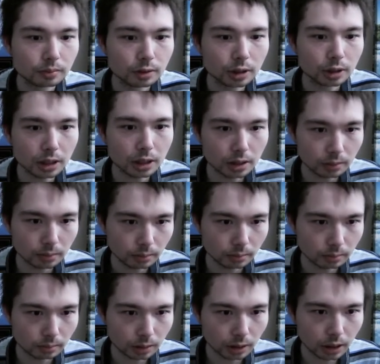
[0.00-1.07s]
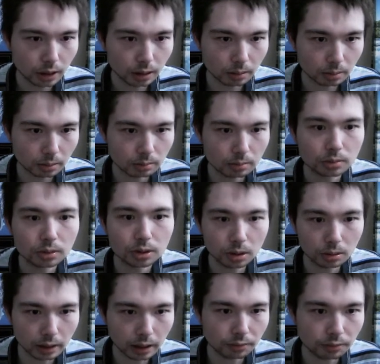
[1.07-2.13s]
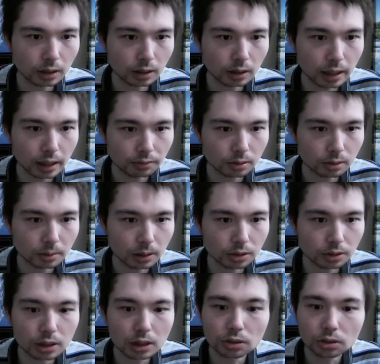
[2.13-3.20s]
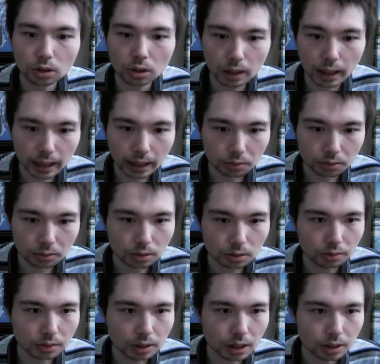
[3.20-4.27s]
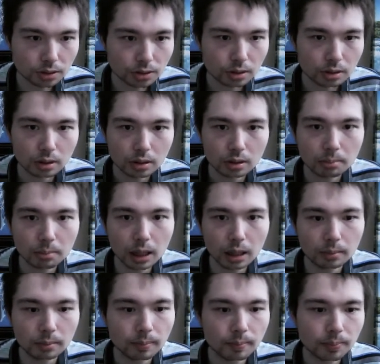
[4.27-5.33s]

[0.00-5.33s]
knight e7, king up, so definitely f4 because he's got out of this pin.